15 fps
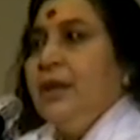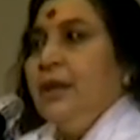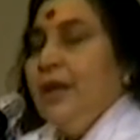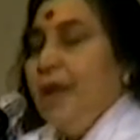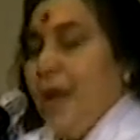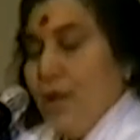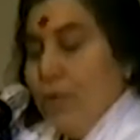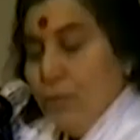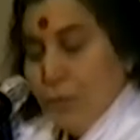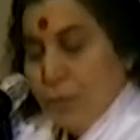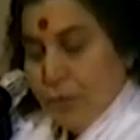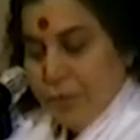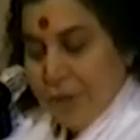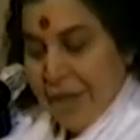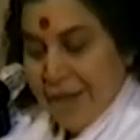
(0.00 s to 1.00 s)
Now,
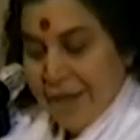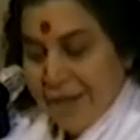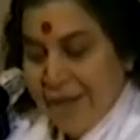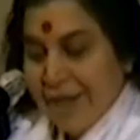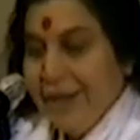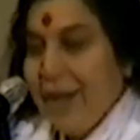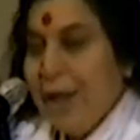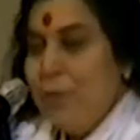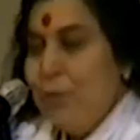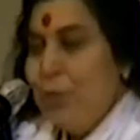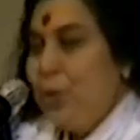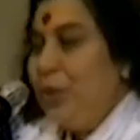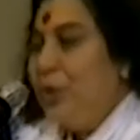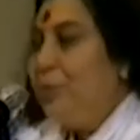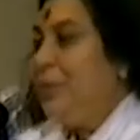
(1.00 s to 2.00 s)
to say that I am
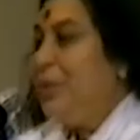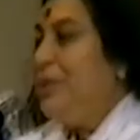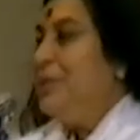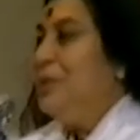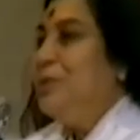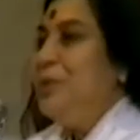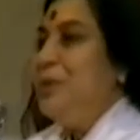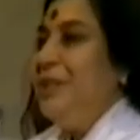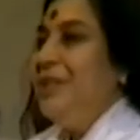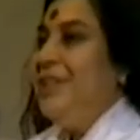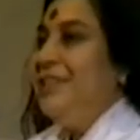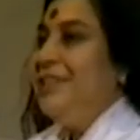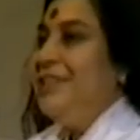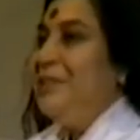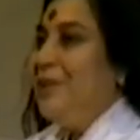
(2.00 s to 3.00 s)
the only person doing
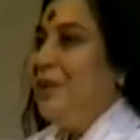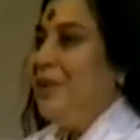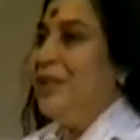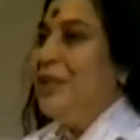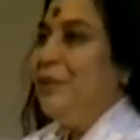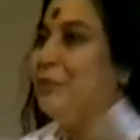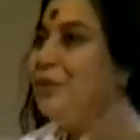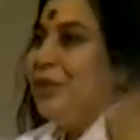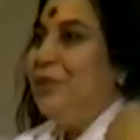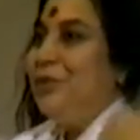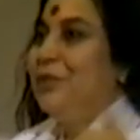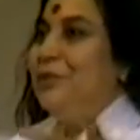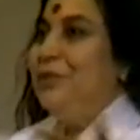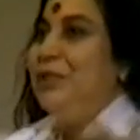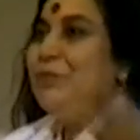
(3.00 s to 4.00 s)
this is all comes
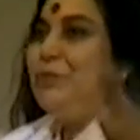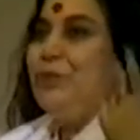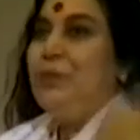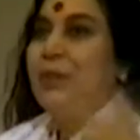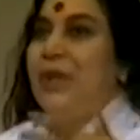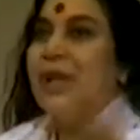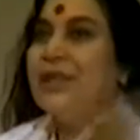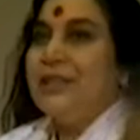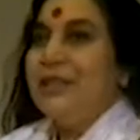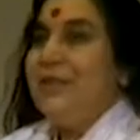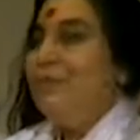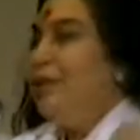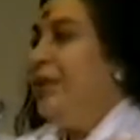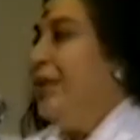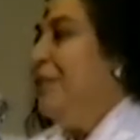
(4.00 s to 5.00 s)
out of these people
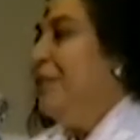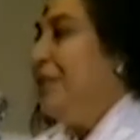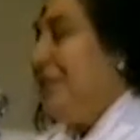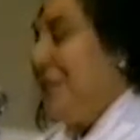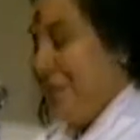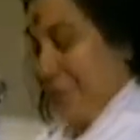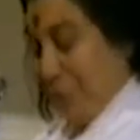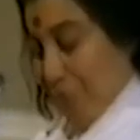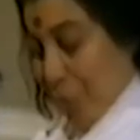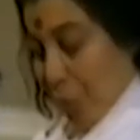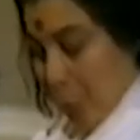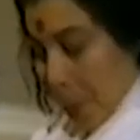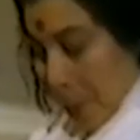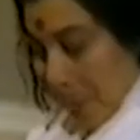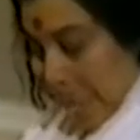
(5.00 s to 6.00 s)
asking funny questions to
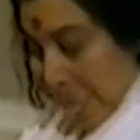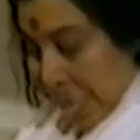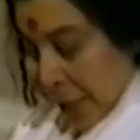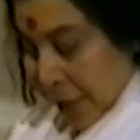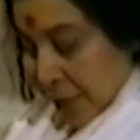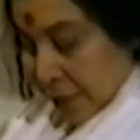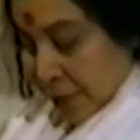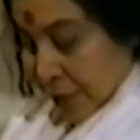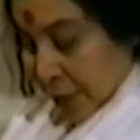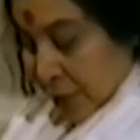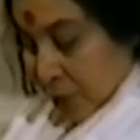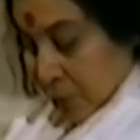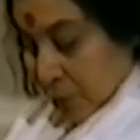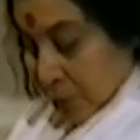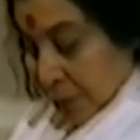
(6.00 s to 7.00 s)
you.
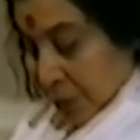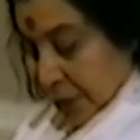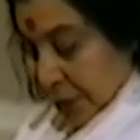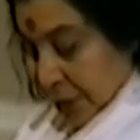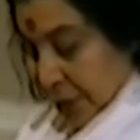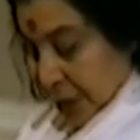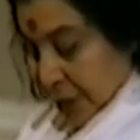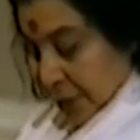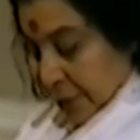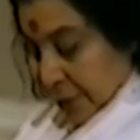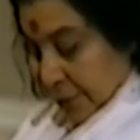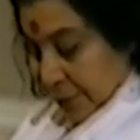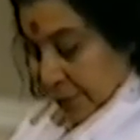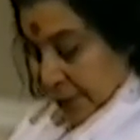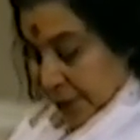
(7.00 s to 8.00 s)
Now, the thing
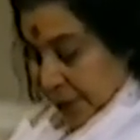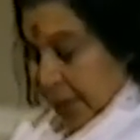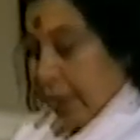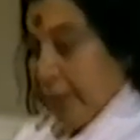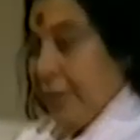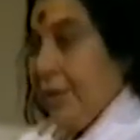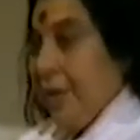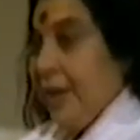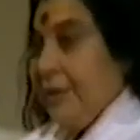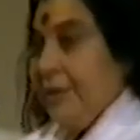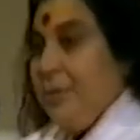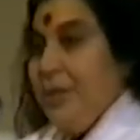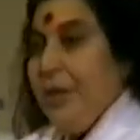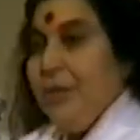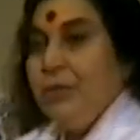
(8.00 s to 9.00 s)
is, she
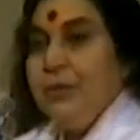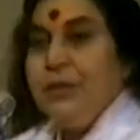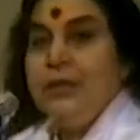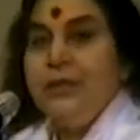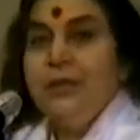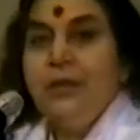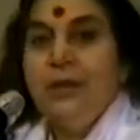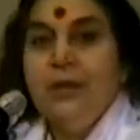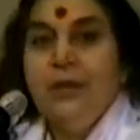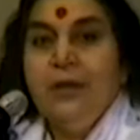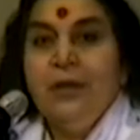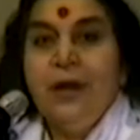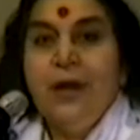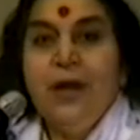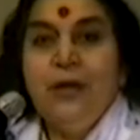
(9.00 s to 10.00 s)
asked me a question,
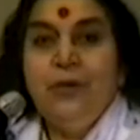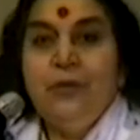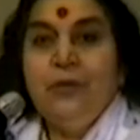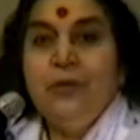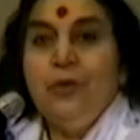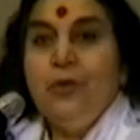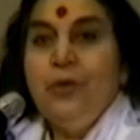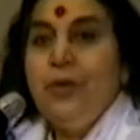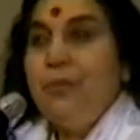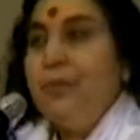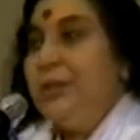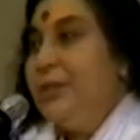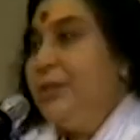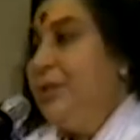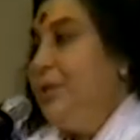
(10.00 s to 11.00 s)
are you the only
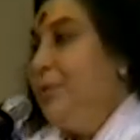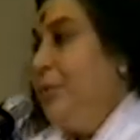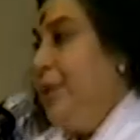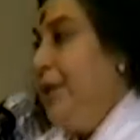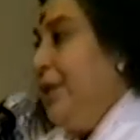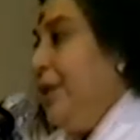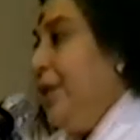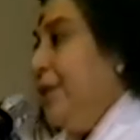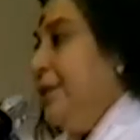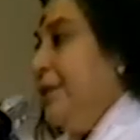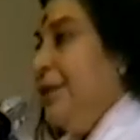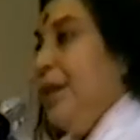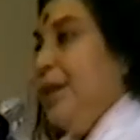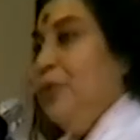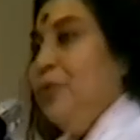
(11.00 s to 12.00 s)
person doing it? I
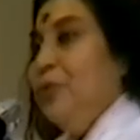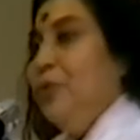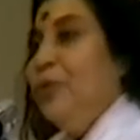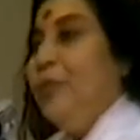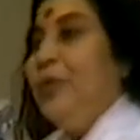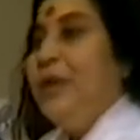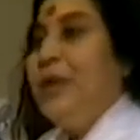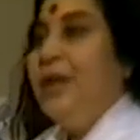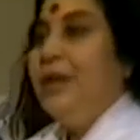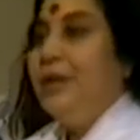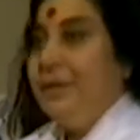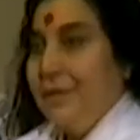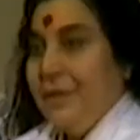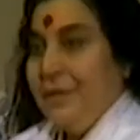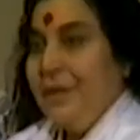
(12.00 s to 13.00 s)
said, I don't know of any
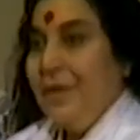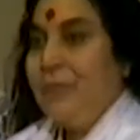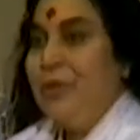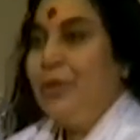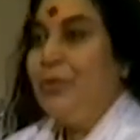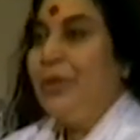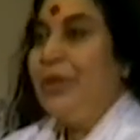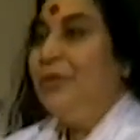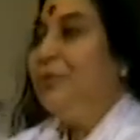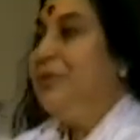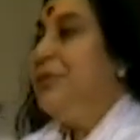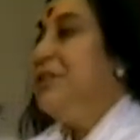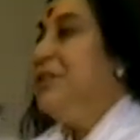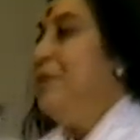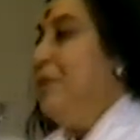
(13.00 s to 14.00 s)
other. I mean, you can
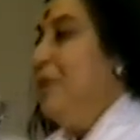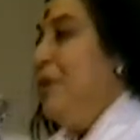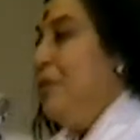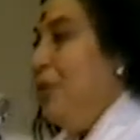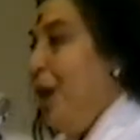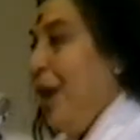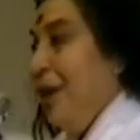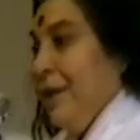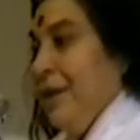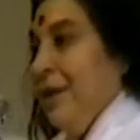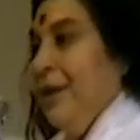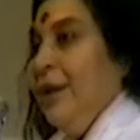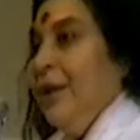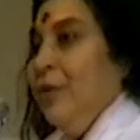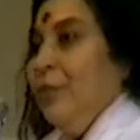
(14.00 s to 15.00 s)
twist it the way you
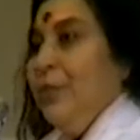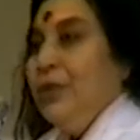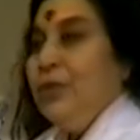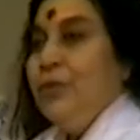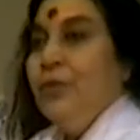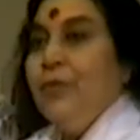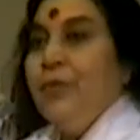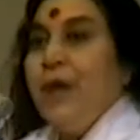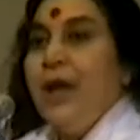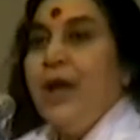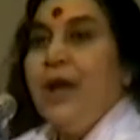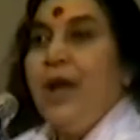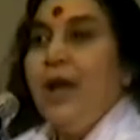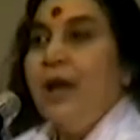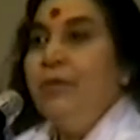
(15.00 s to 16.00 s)
like. But so far,
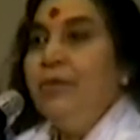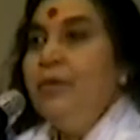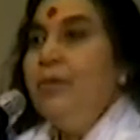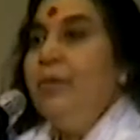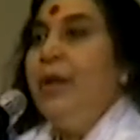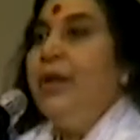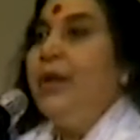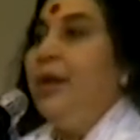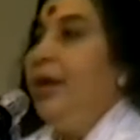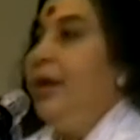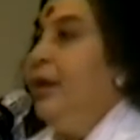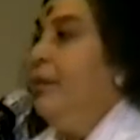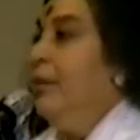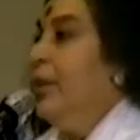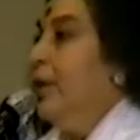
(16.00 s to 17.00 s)
I haven't met
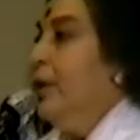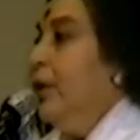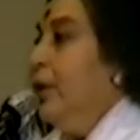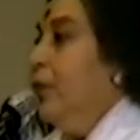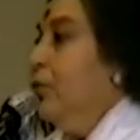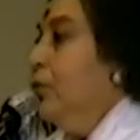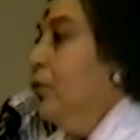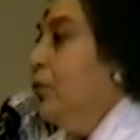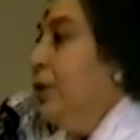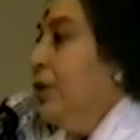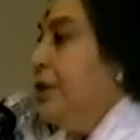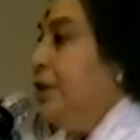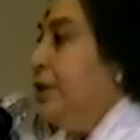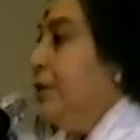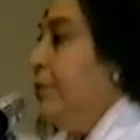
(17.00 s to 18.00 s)
anyone who
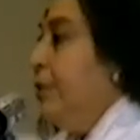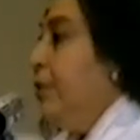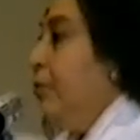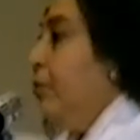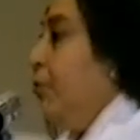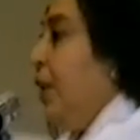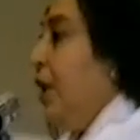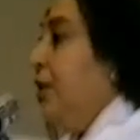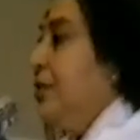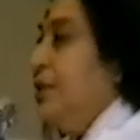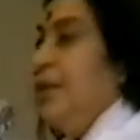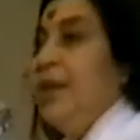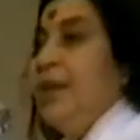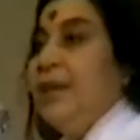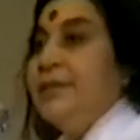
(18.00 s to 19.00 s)
is giving mass
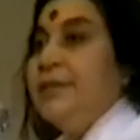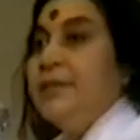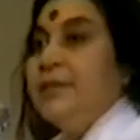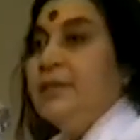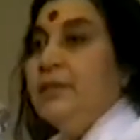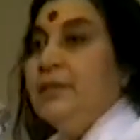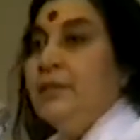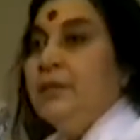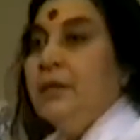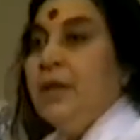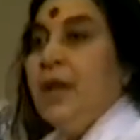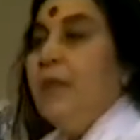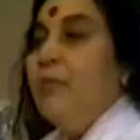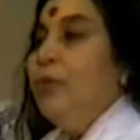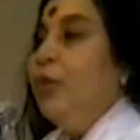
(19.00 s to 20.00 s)
realization.
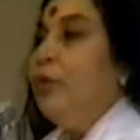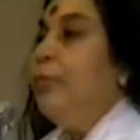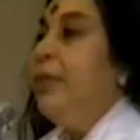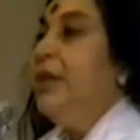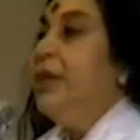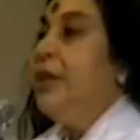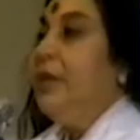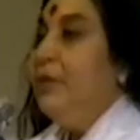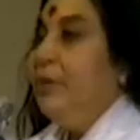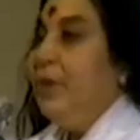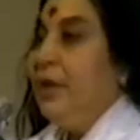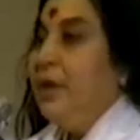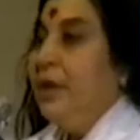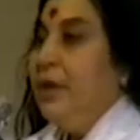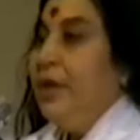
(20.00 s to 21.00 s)
I have not met
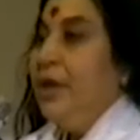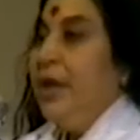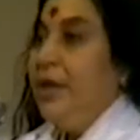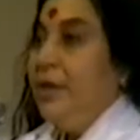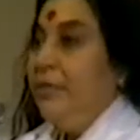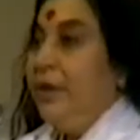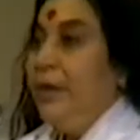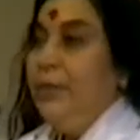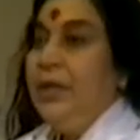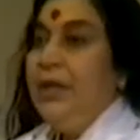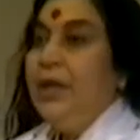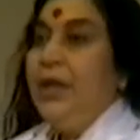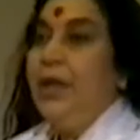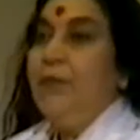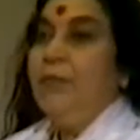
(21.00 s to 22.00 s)
anyone. And if I
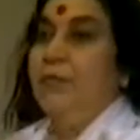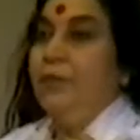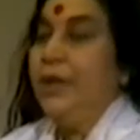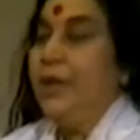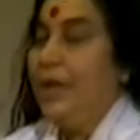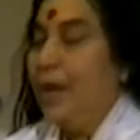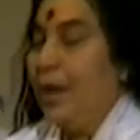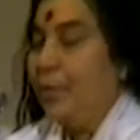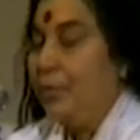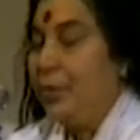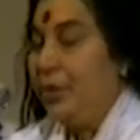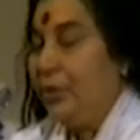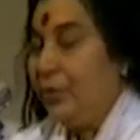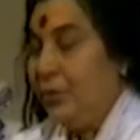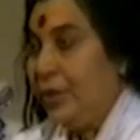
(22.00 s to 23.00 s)
meet, I'll be very
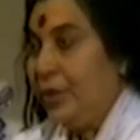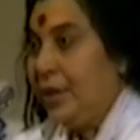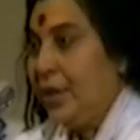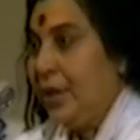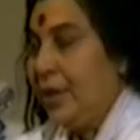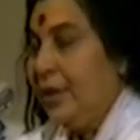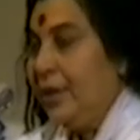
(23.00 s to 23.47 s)
happy to retire.